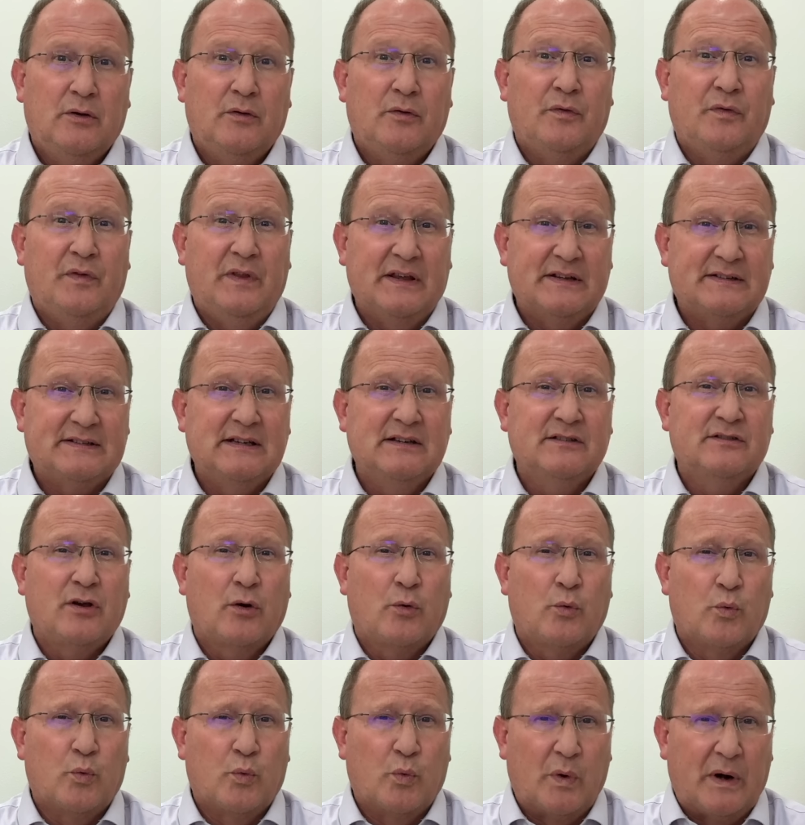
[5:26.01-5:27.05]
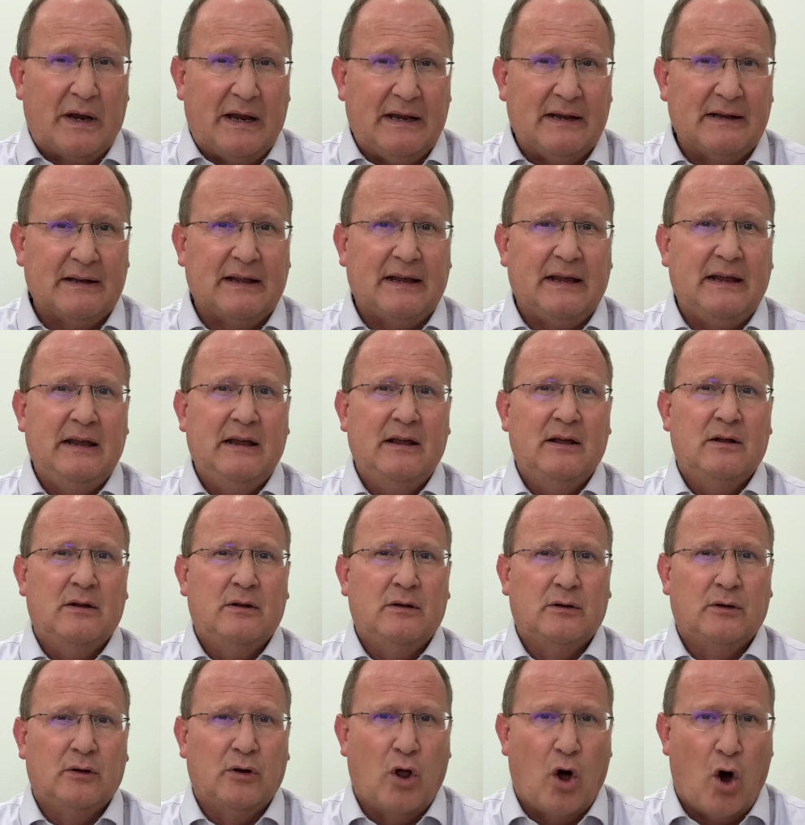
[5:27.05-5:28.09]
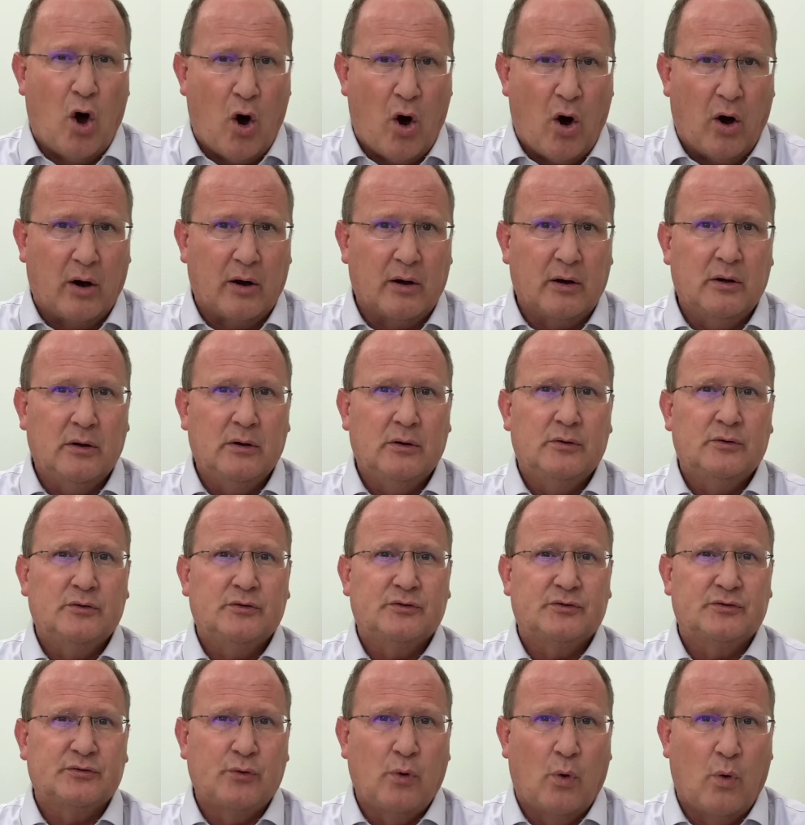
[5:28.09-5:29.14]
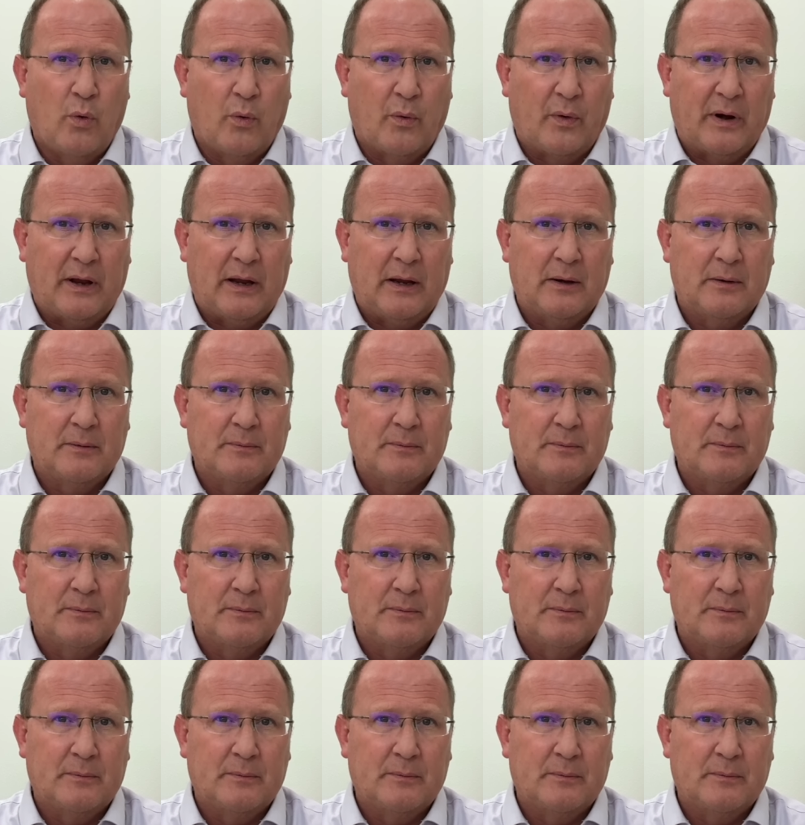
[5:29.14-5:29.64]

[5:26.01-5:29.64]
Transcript: this is a really long story.